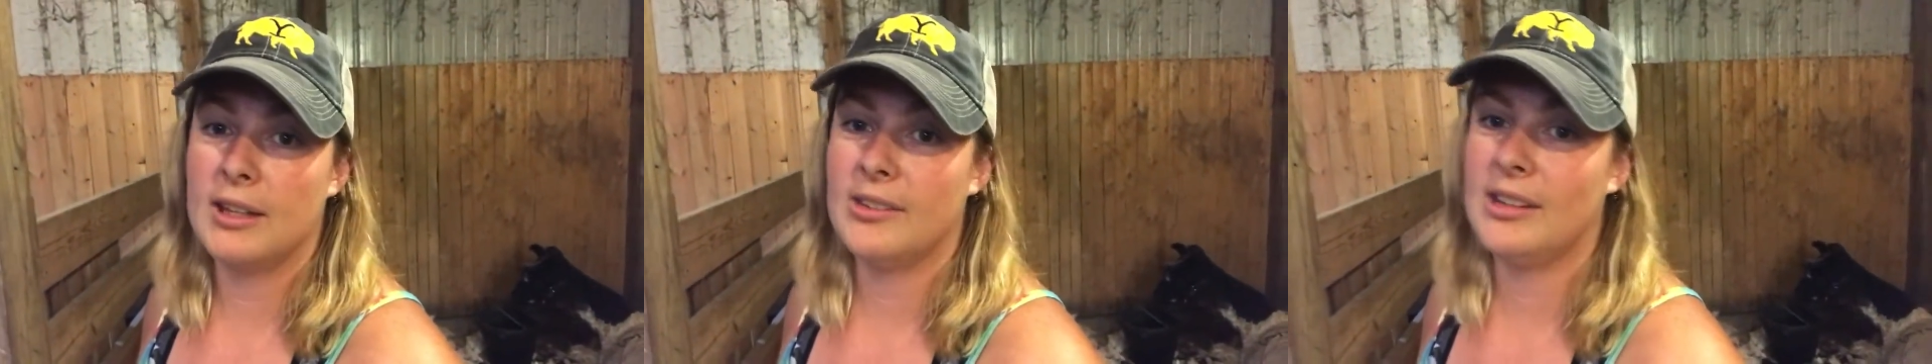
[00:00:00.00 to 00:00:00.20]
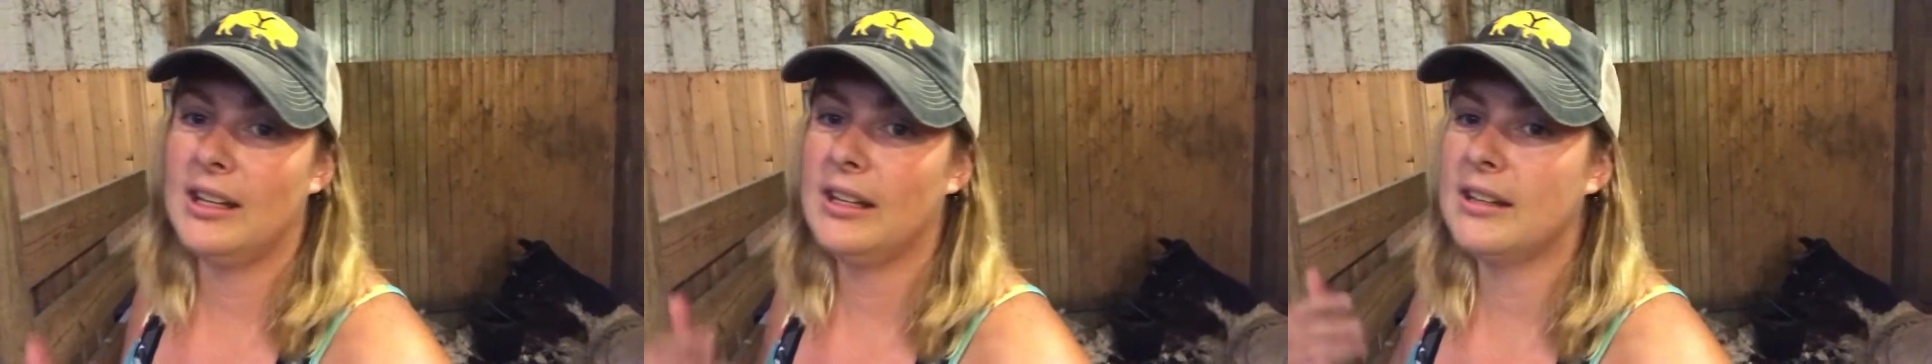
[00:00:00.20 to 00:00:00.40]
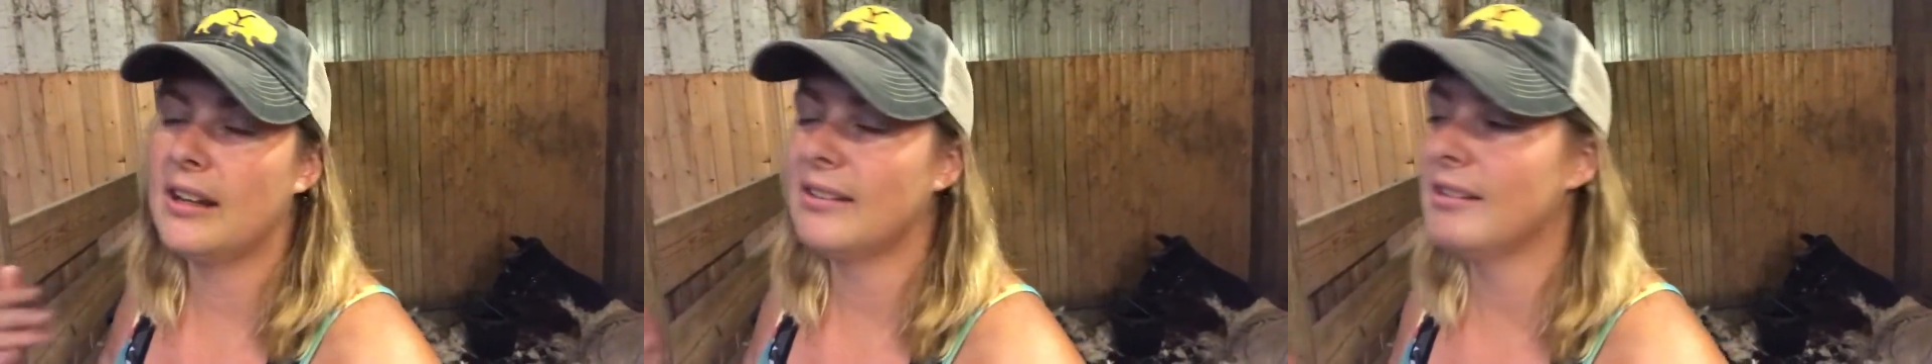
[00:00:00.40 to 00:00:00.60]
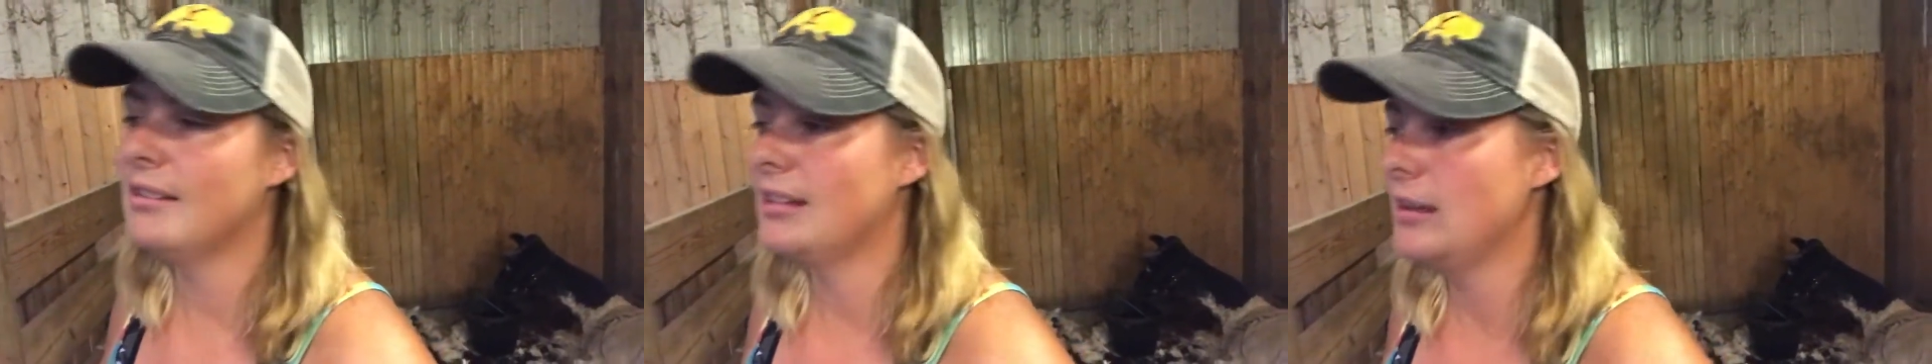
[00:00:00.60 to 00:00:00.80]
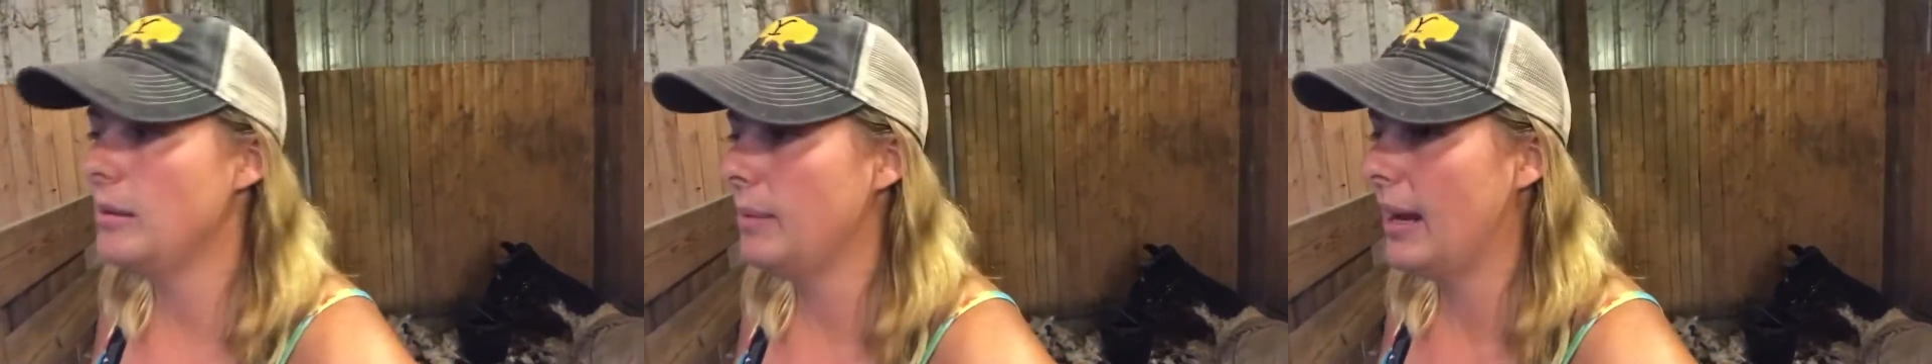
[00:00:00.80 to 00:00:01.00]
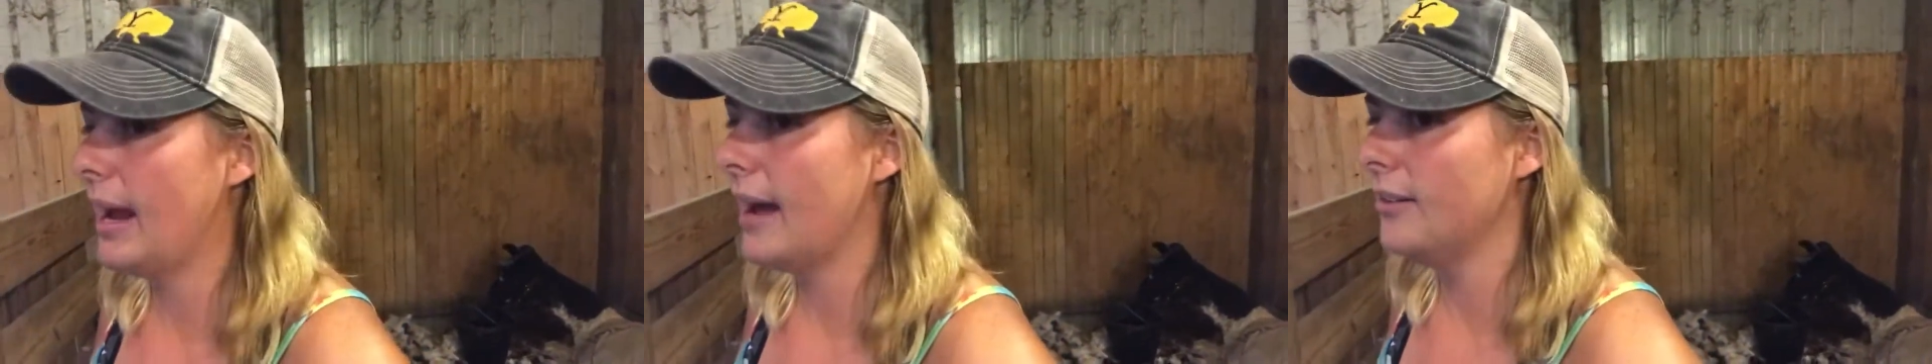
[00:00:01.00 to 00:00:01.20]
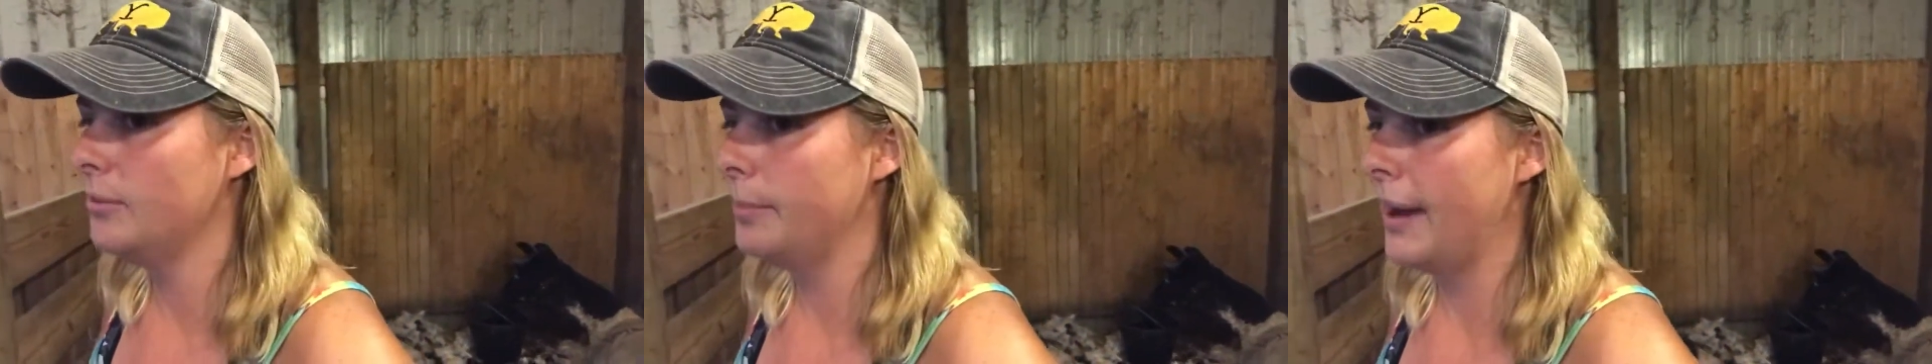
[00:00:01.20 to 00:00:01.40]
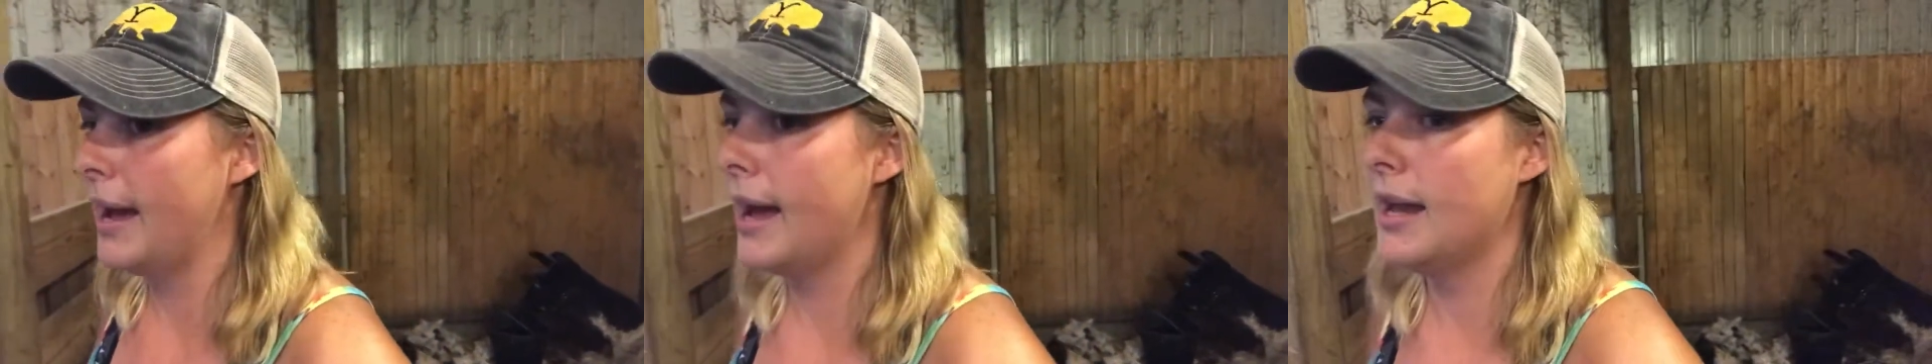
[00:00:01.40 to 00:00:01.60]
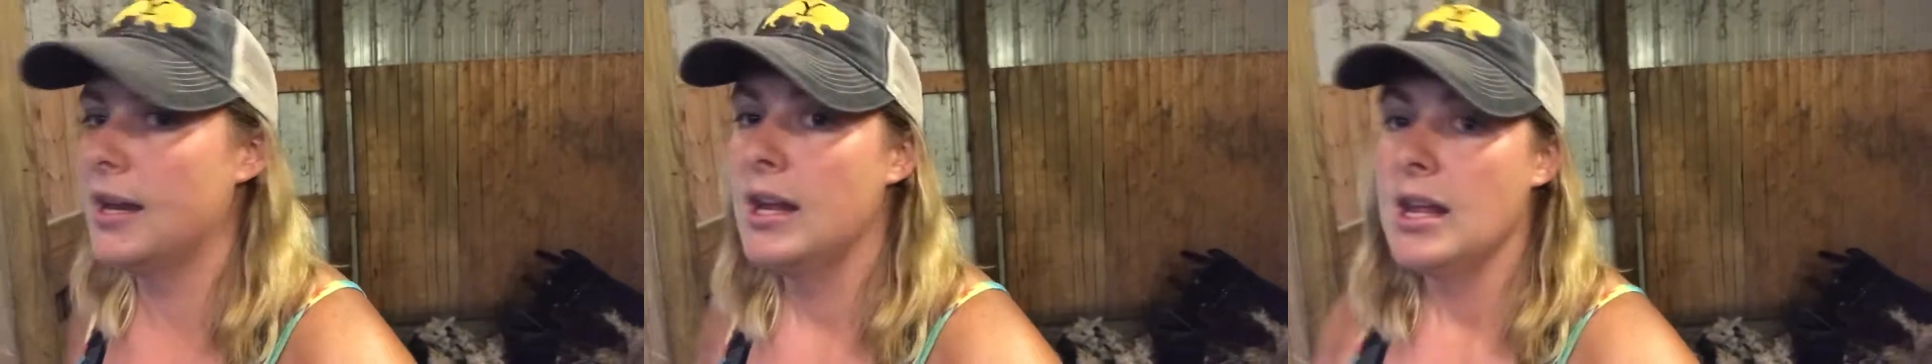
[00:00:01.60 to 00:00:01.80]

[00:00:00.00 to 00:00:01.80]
He doesn't seem to be as bad.